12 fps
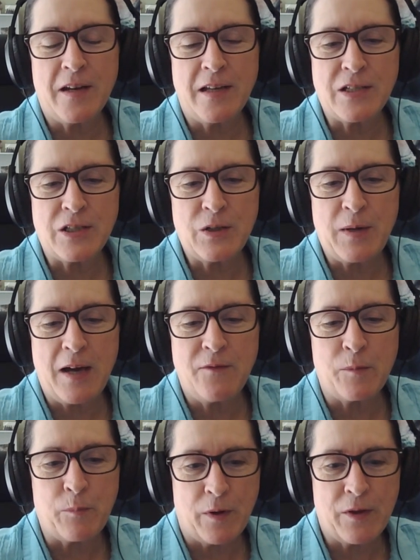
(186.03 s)
I do have
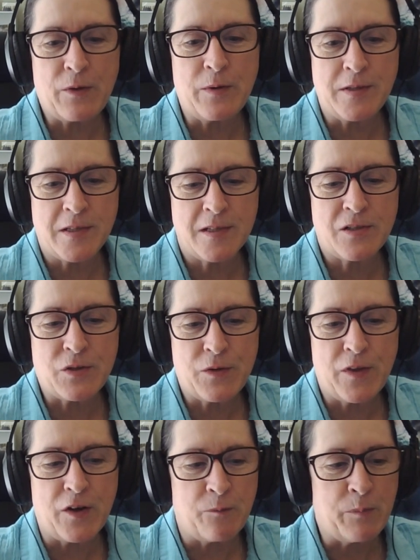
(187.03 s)
a brother and sister
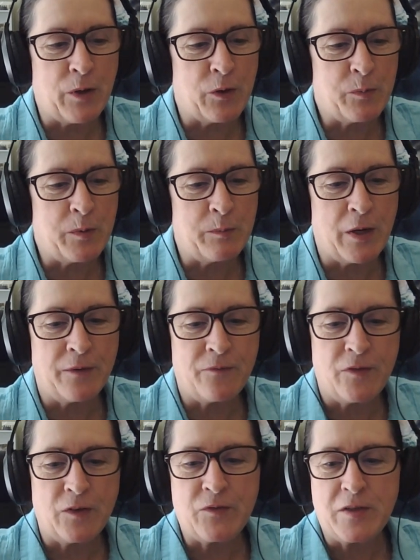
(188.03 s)
that have both been married
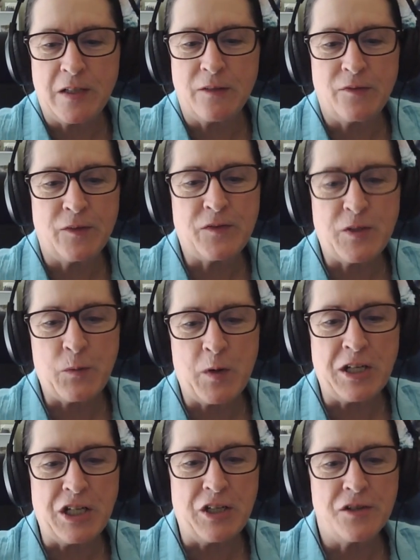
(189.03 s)
50 and
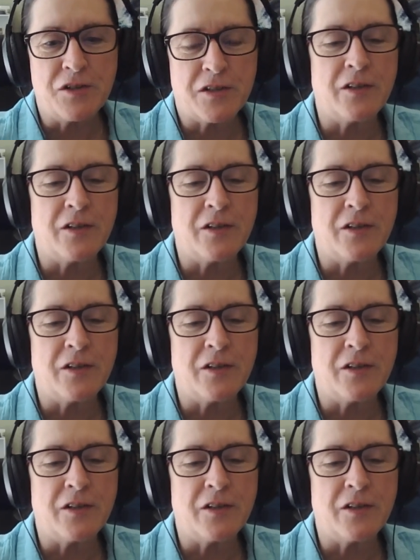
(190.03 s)
51 years.